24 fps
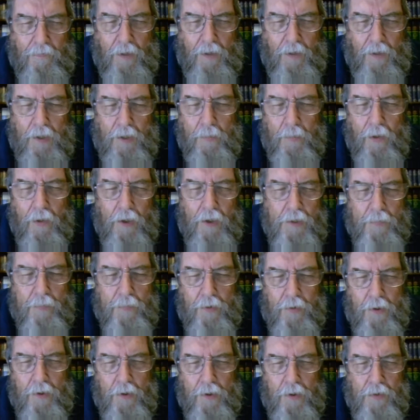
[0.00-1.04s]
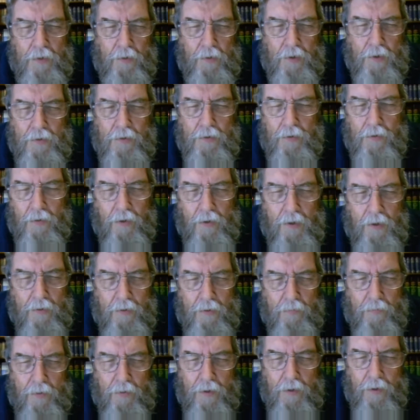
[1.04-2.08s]
our minds being stretched
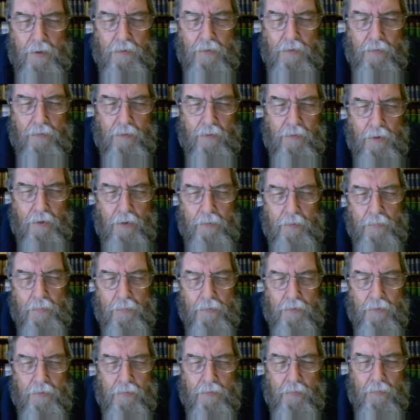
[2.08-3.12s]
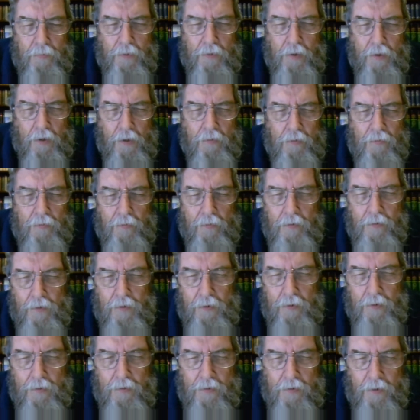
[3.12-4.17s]
tonight. We ask you to help us as we think through
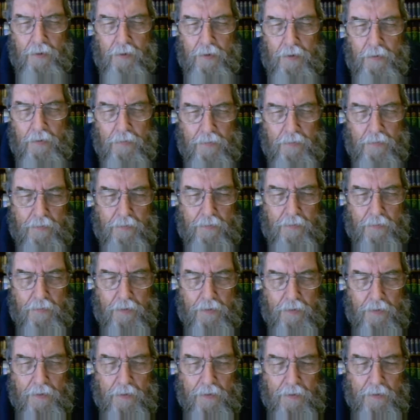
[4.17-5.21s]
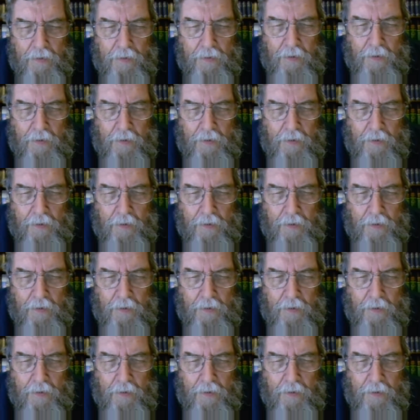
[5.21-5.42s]
these things and